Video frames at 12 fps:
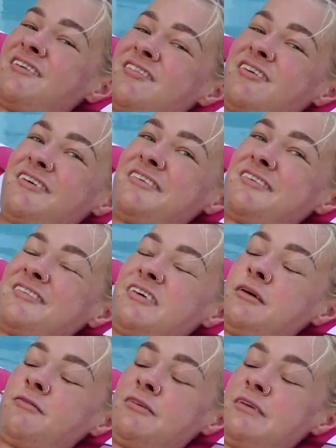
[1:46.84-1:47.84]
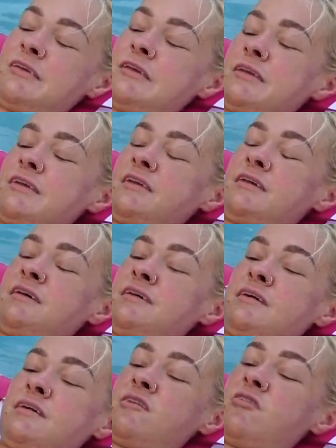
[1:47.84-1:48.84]
is like disabled.
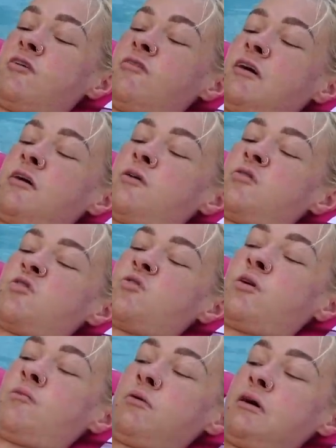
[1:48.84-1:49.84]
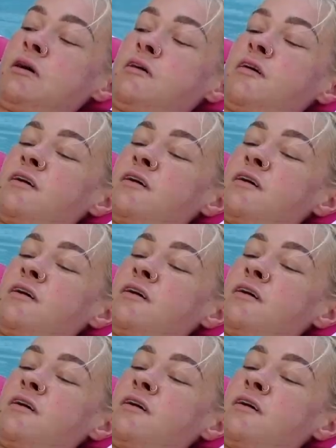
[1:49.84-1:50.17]
Let's see if I can go straight back.